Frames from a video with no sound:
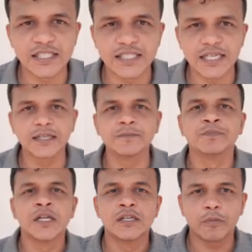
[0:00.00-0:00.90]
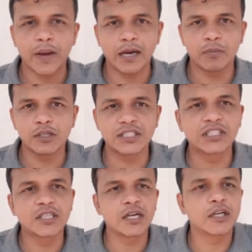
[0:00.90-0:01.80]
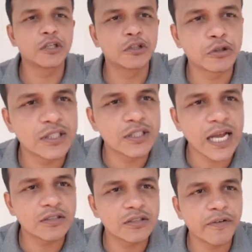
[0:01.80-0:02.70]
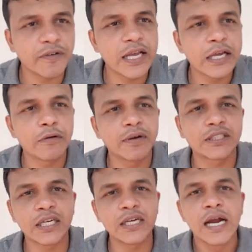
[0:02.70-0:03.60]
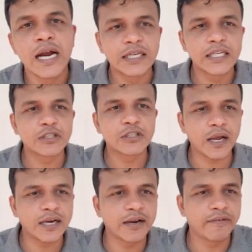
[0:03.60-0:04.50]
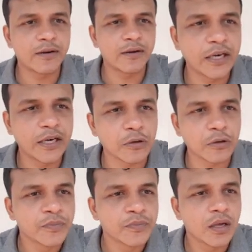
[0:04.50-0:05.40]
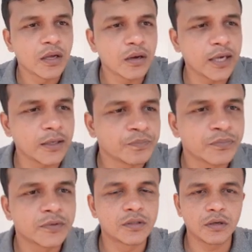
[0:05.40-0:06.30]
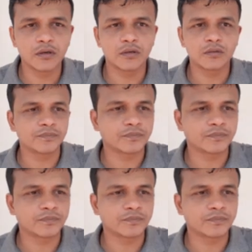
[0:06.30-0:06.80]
signal. So parabolic signal, it should satisfy the equation t square divided by 2. Okay, so